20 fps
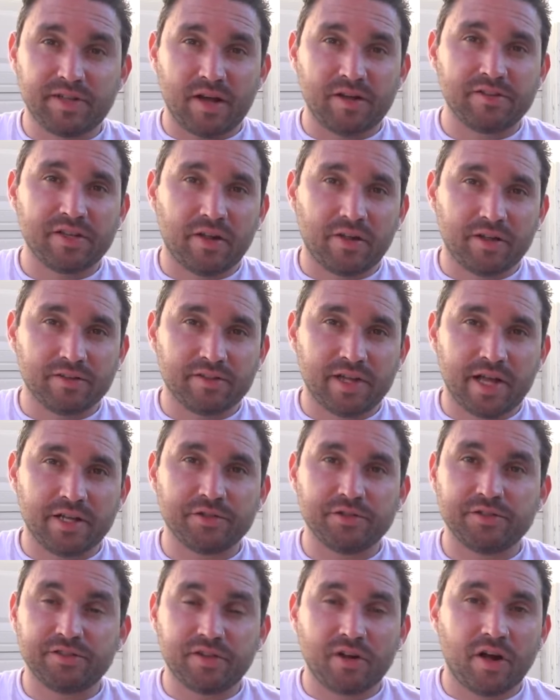of downtown Los
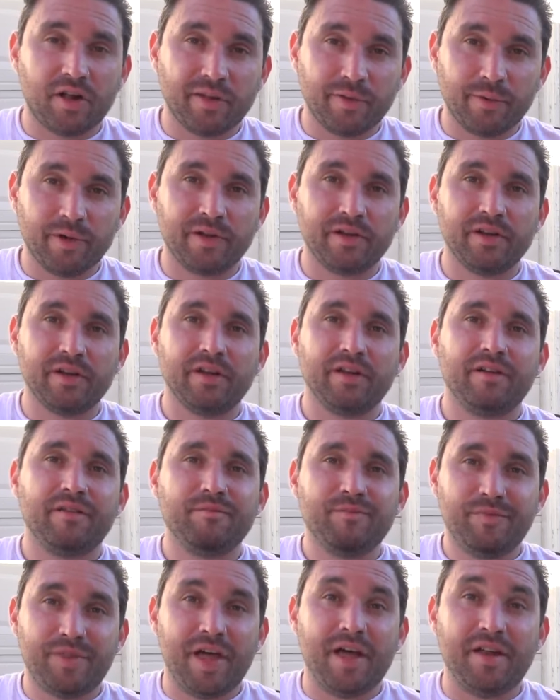Angeles and Hollywood,
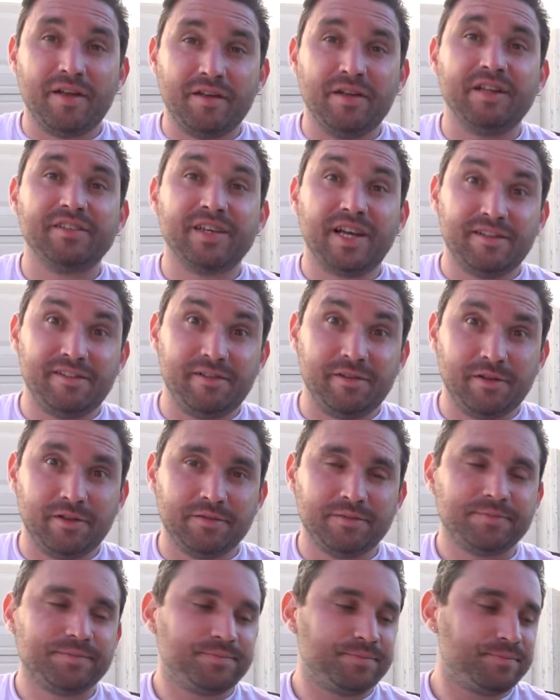then it's ideal.
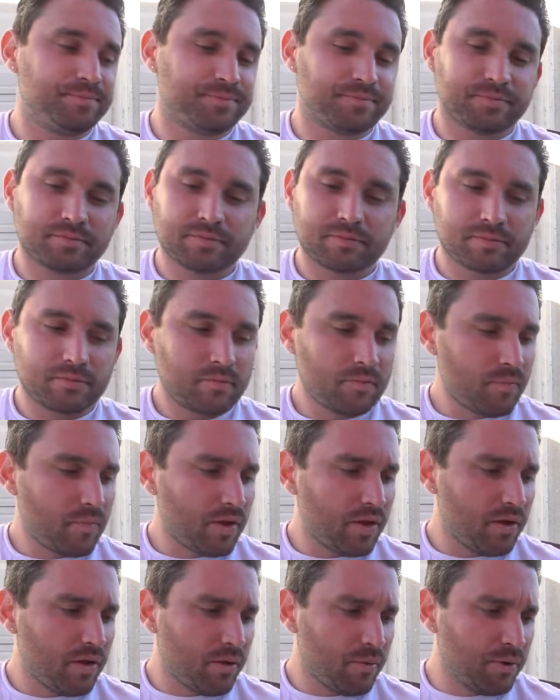
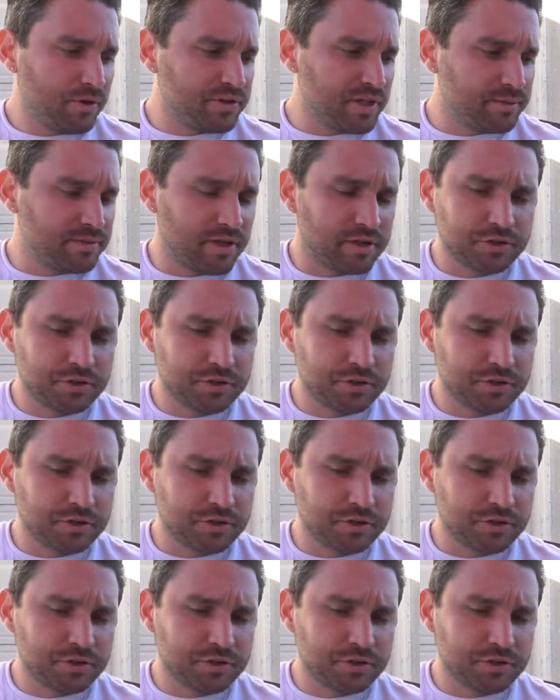What's up,